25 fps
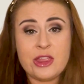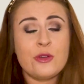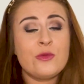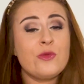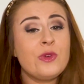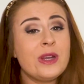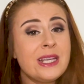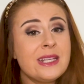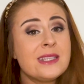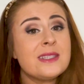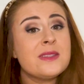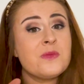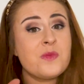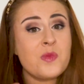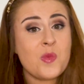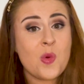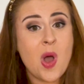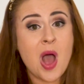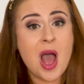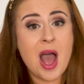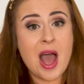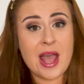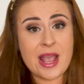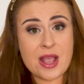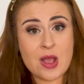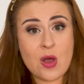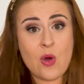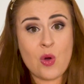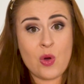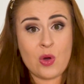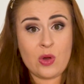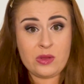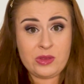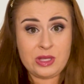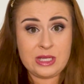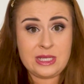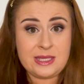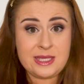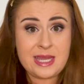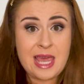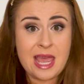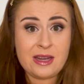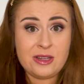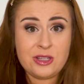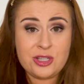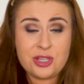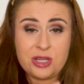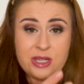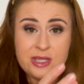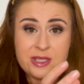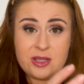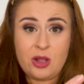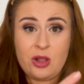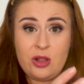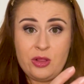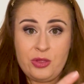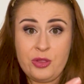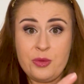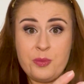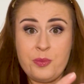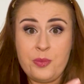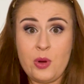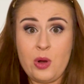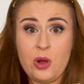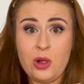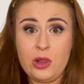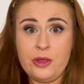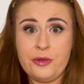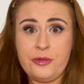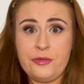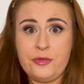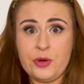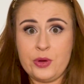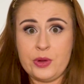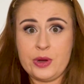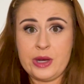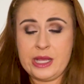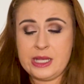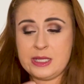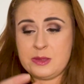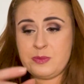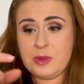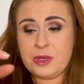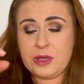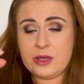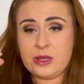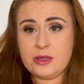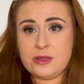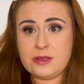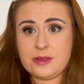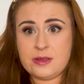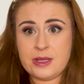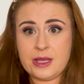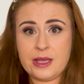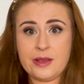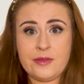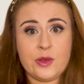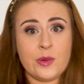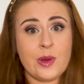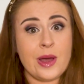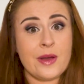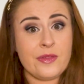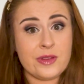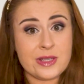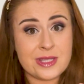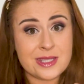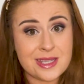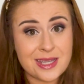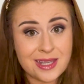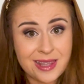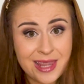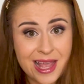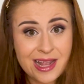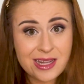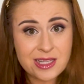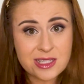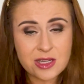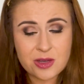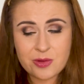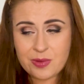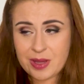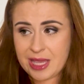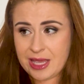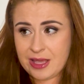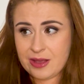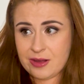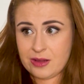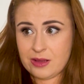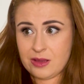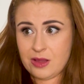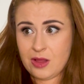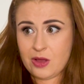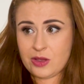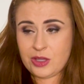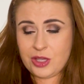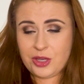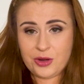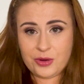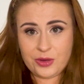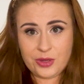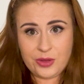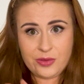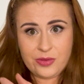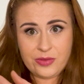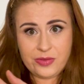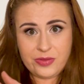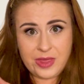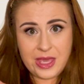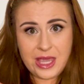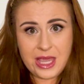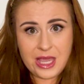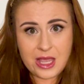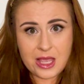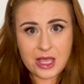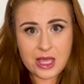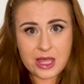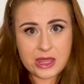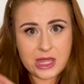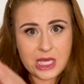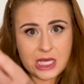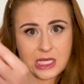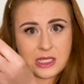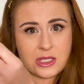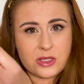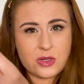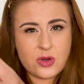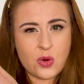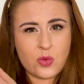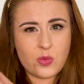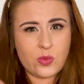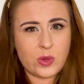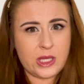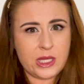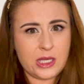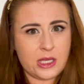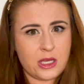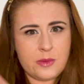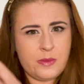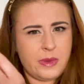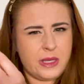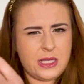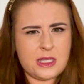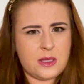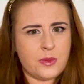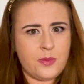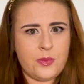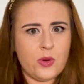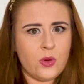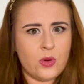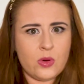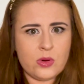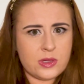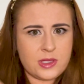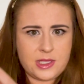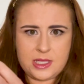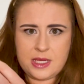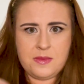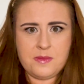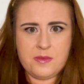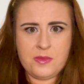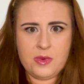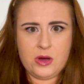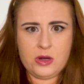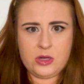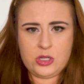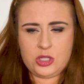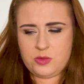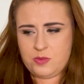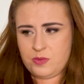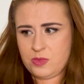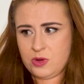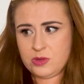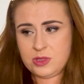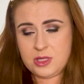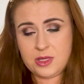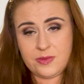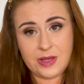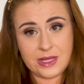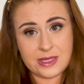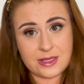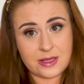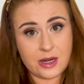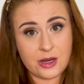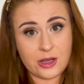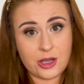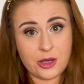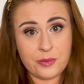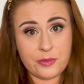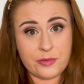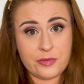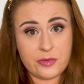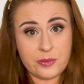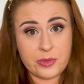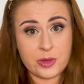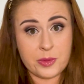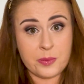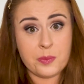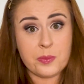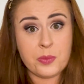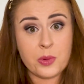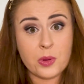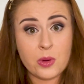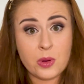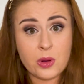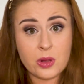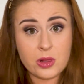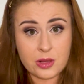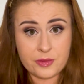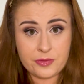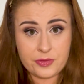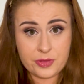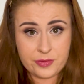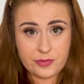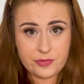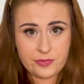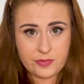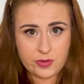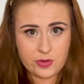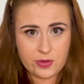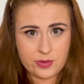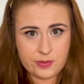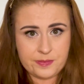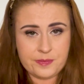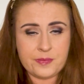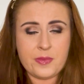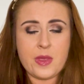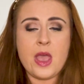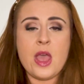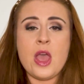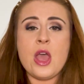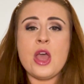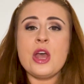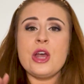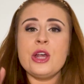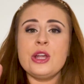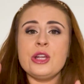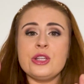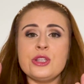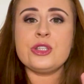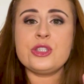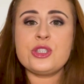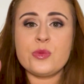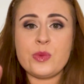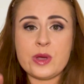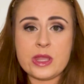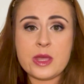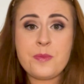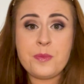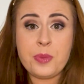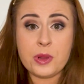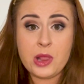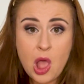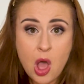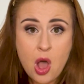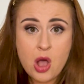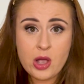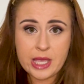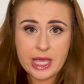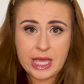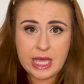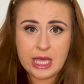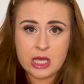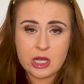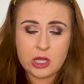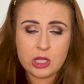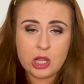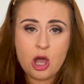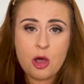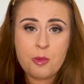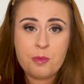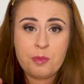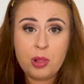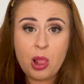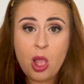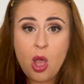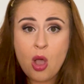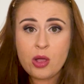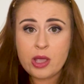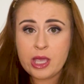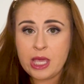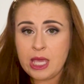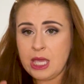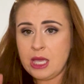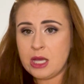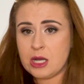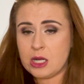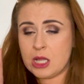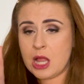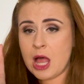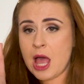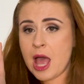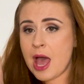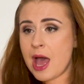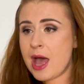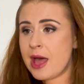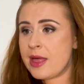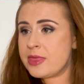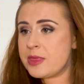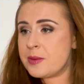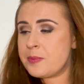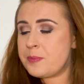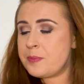the reason why all this tension is all on the ball of the foot is because if you have a stiletto heel, you know, you think that's not really going to be supporting much. Most of it's going to come from the ball of the foot. So with a block heel at the